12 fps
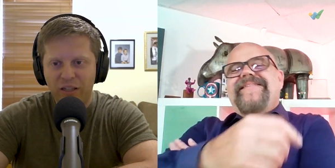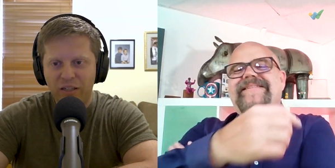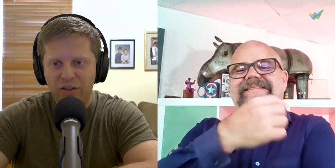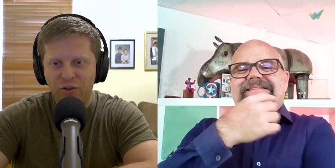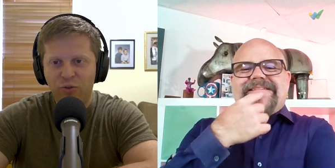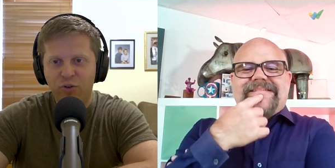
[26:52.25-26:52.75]
Speaker 1: it
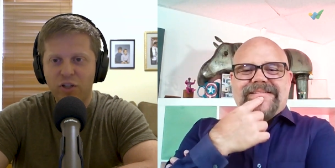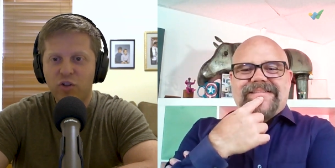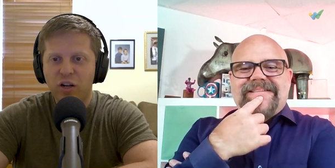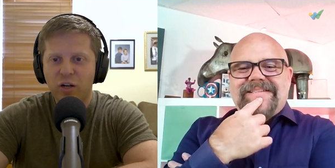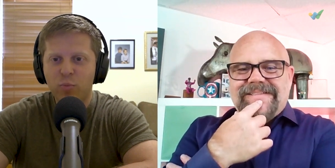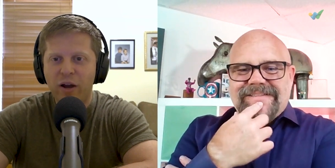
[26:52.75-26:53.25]
and they're
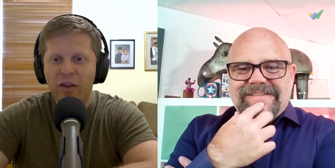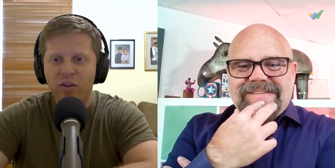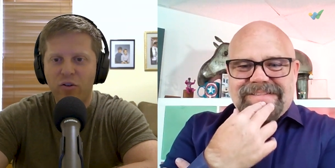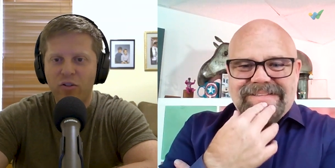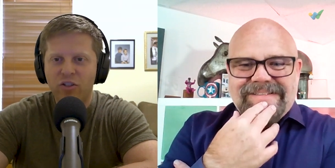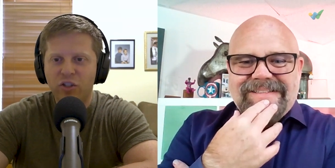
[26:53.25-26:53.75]
frustrated by
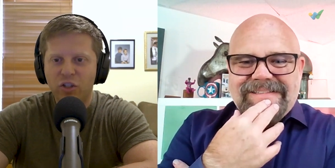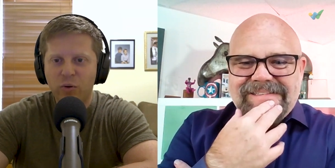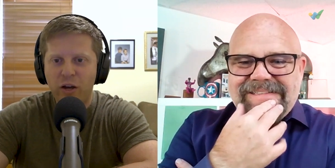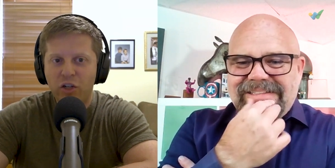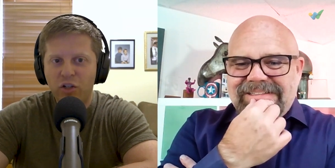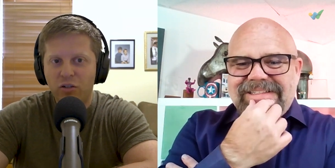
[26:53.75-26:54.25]
their own
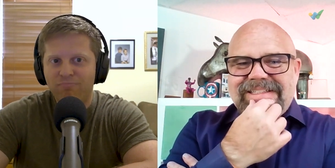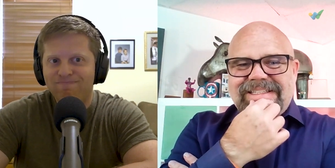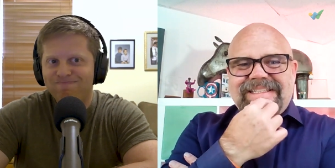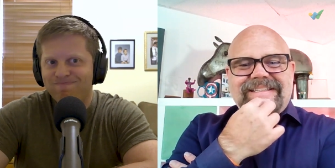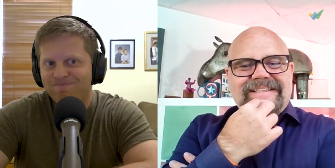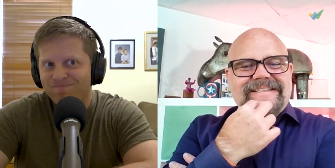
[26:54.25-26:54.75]
situation,
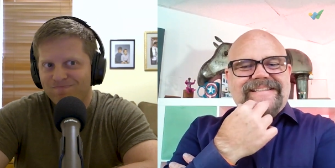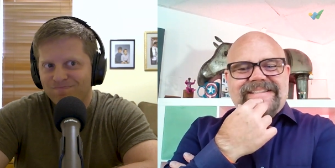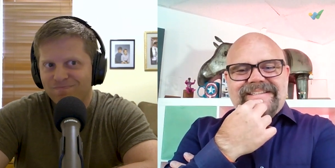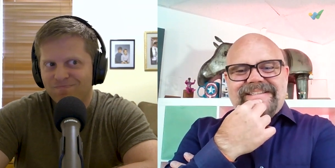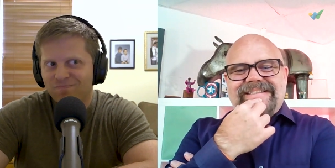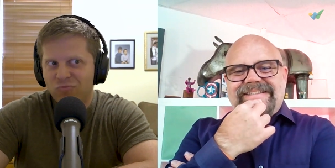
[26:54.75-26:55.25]

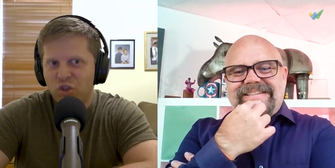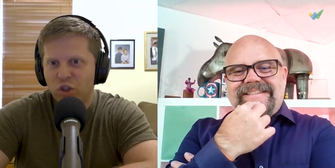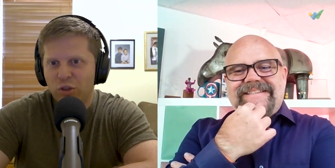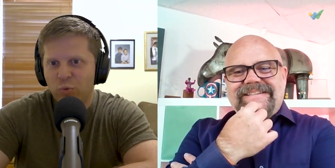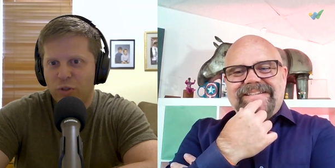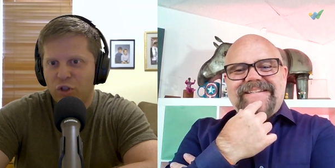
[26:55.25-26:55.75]

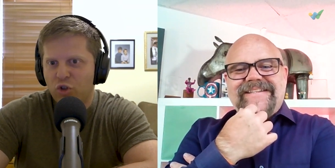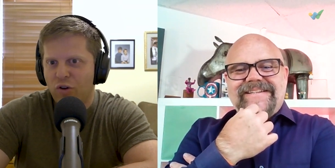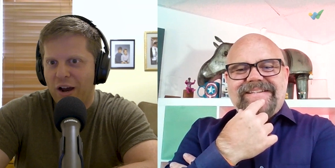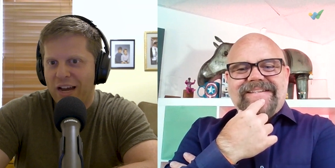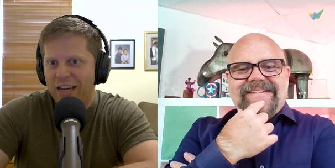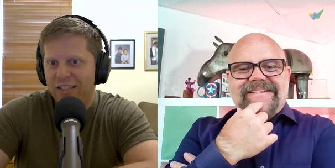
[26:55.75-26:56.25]
shouldn't we
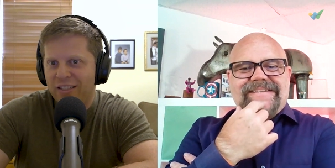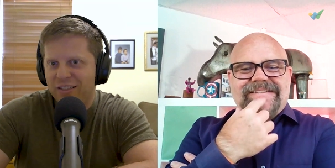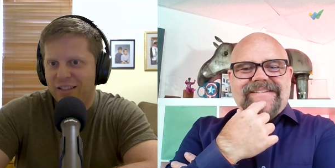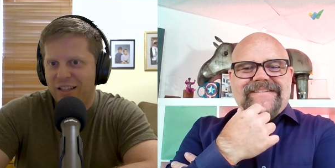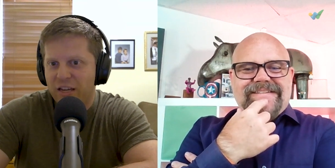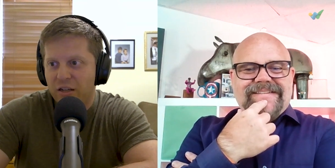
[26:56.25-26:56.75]
try to
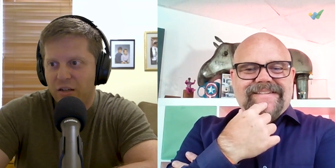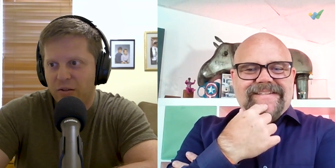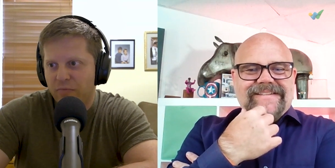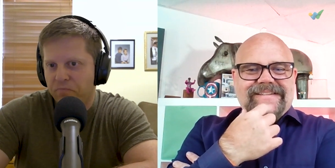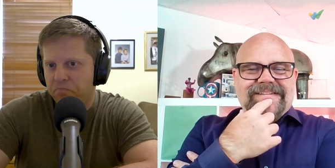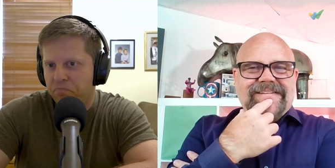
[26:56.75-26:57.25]
like
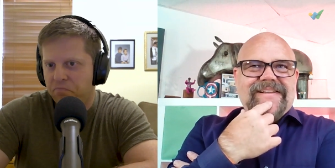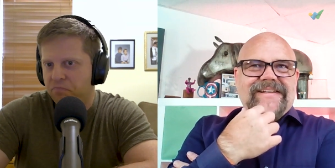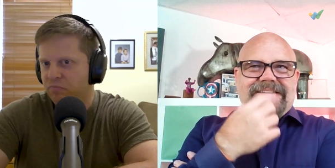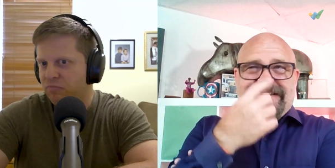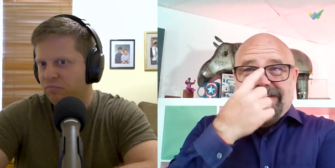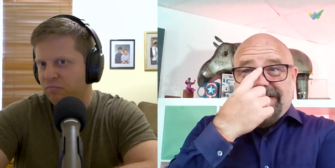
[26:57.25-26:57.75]

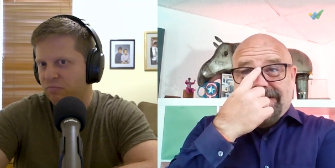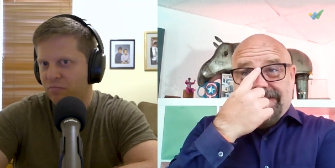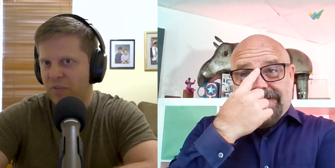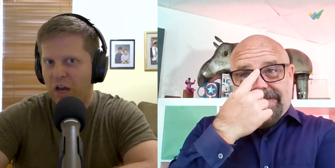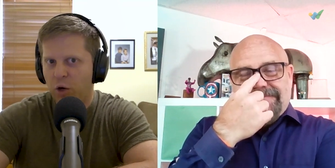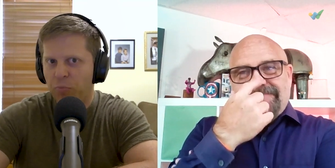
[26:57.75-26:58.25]

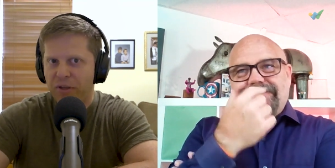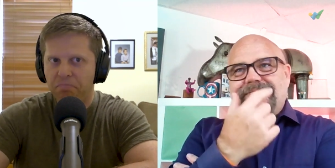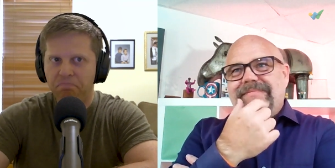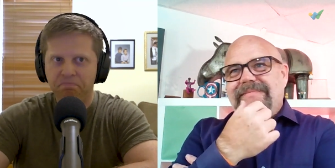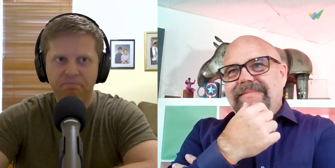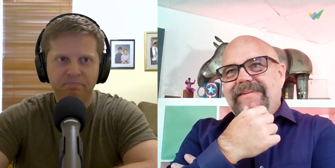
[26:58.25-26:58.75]
help
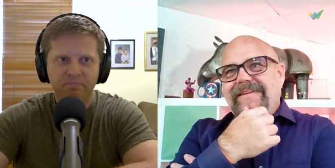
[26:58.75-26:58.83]
them?